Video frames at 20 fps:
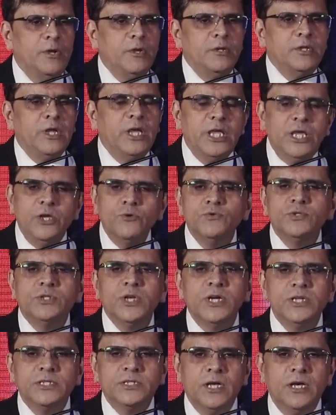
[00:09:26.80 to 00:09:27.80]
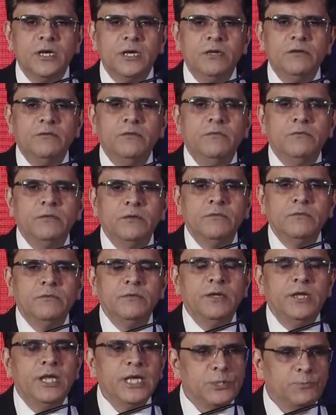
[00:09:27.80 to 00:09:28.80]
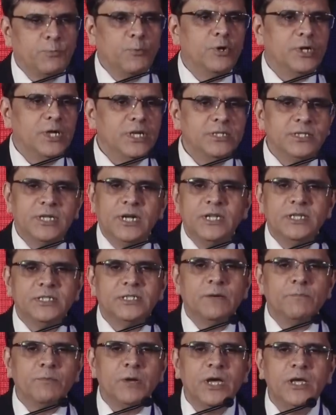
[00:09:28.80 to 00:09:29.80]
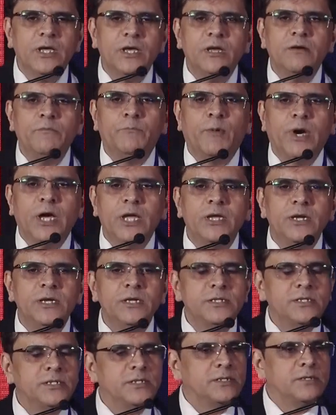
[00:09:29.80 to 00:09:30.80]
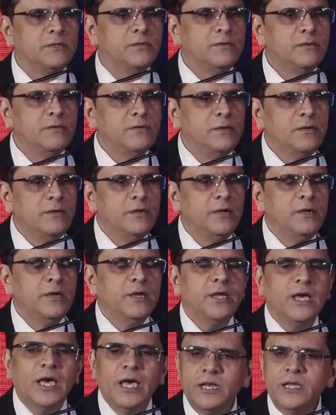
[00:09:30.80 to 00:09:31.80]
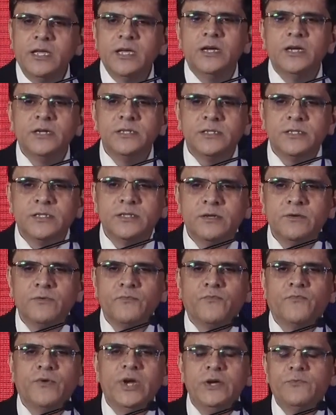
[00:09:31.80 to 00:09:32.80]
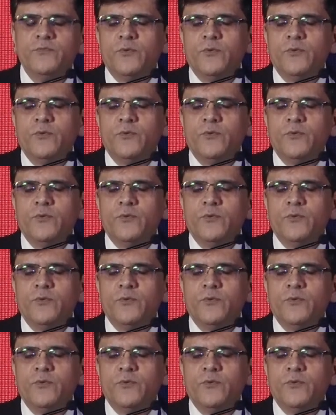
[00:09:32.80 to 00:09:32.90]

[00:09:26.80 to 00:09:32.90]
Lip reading: the users are exporters, that is supplier, buyers, carriers, freight